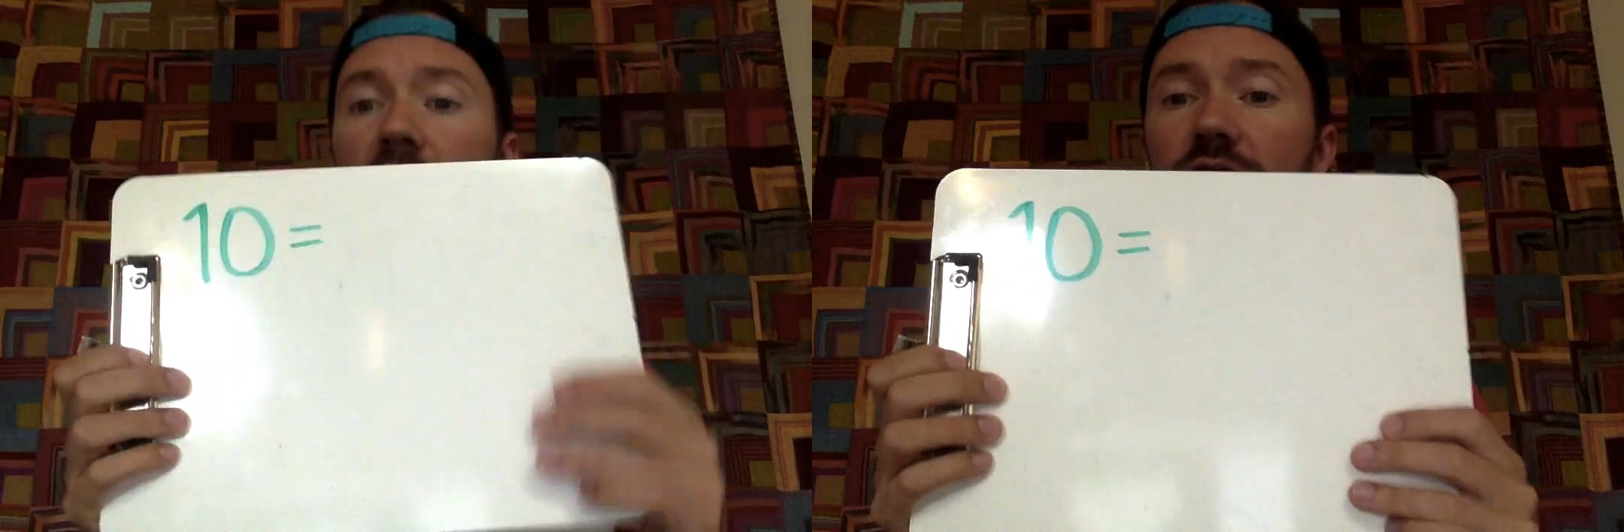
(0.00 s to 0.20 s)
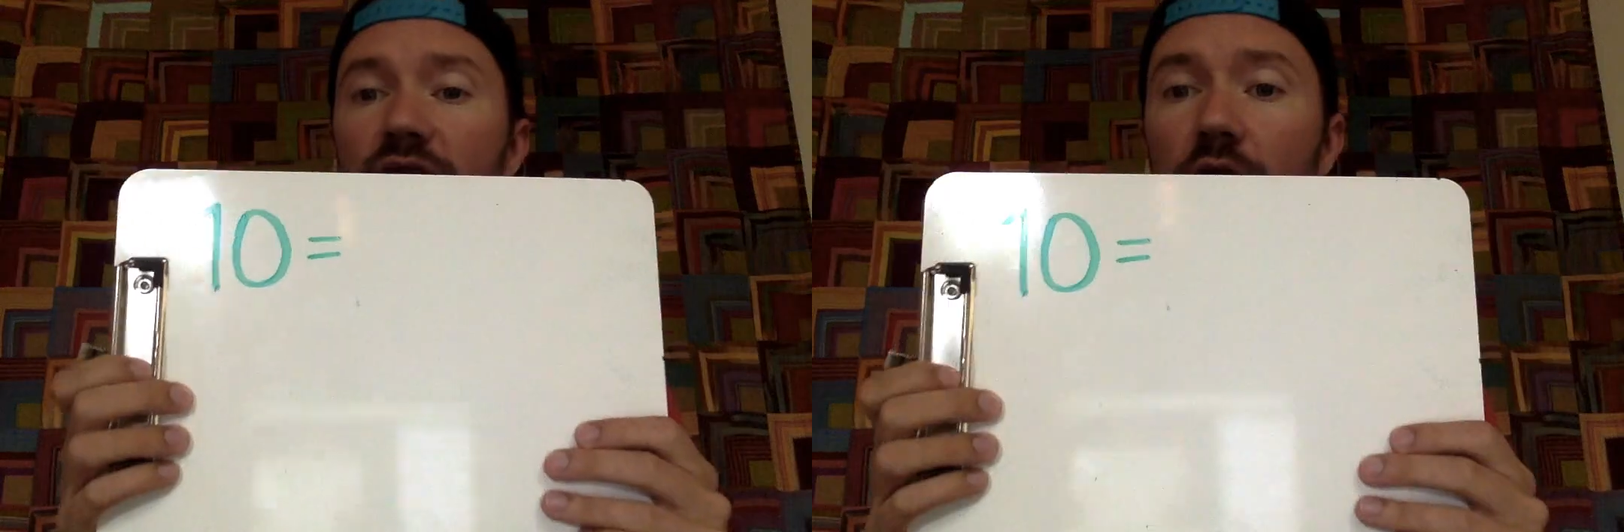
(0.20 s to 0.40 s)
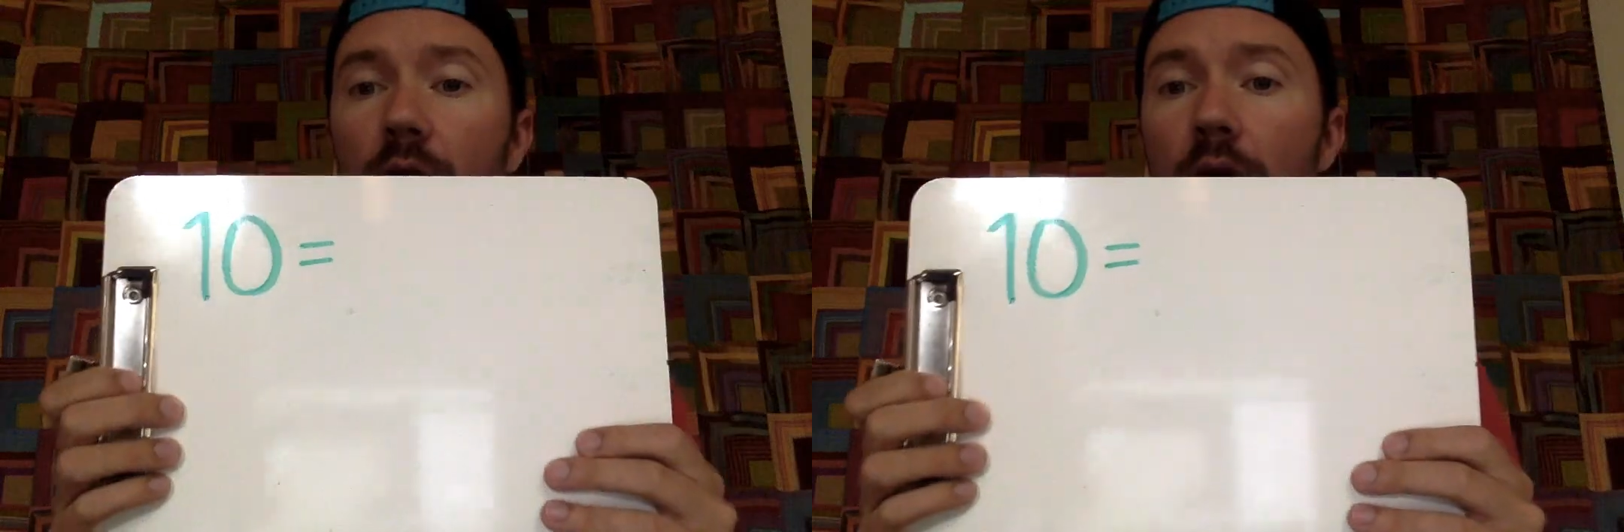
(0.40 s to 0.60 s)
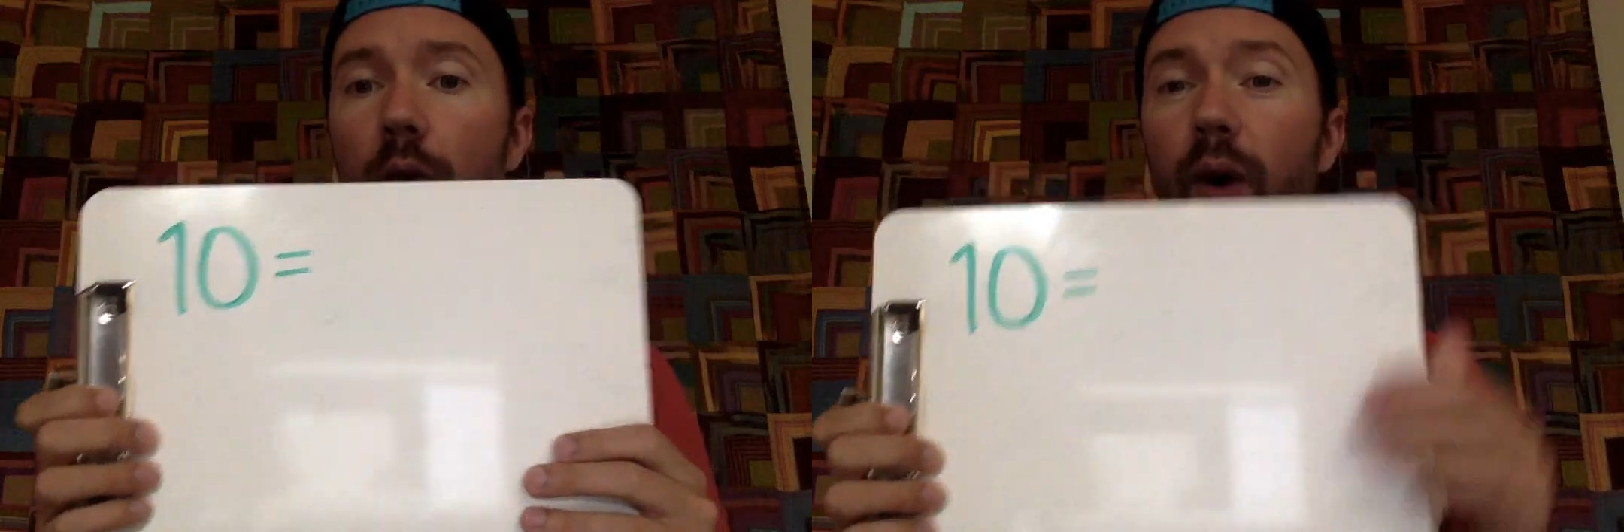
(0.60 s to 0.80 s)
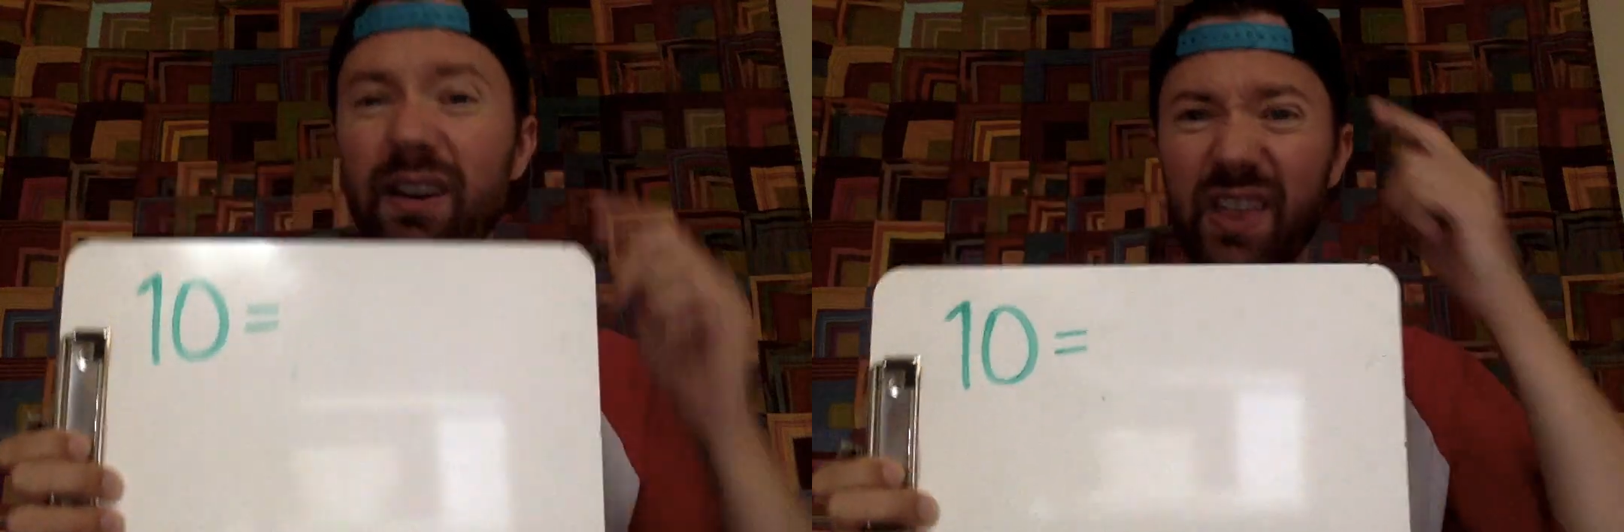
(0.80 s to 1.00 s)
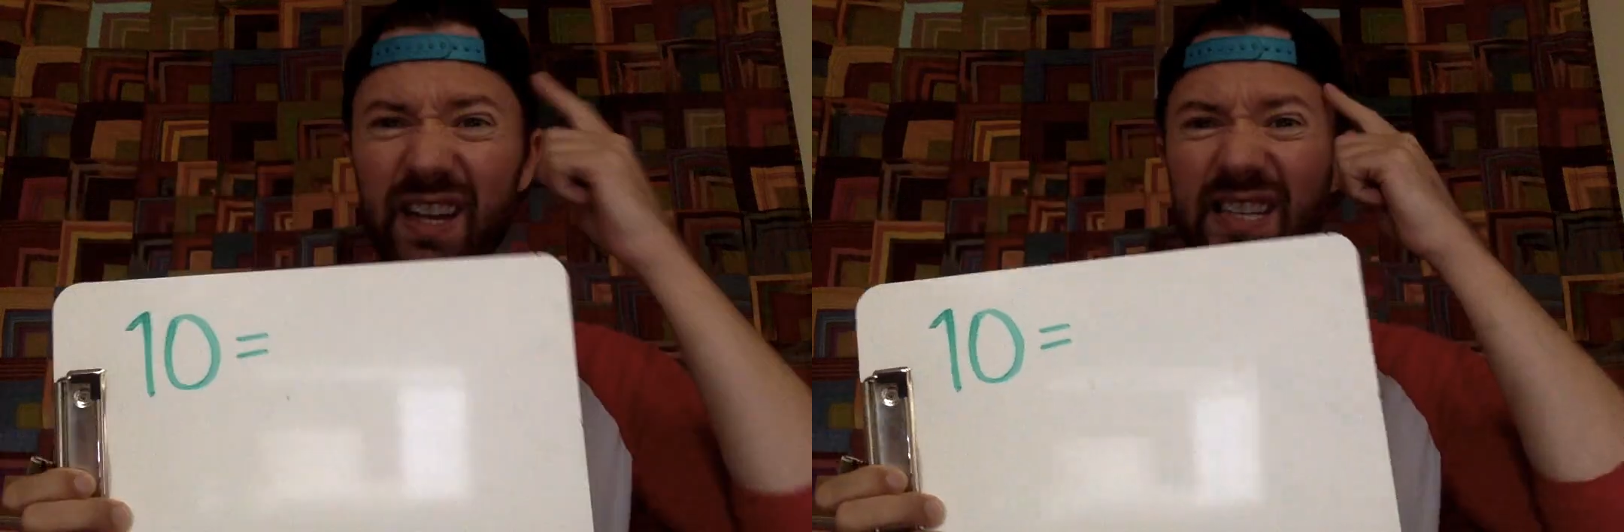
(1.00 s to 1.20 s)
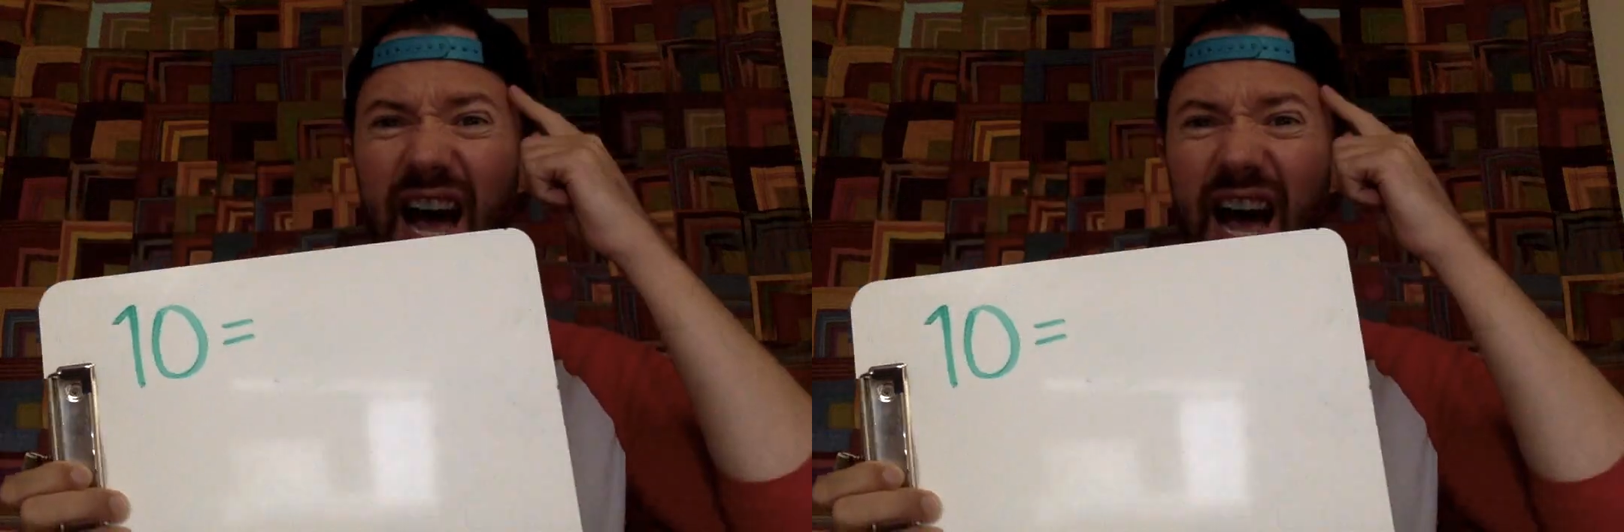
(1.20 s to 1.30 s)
So one of the things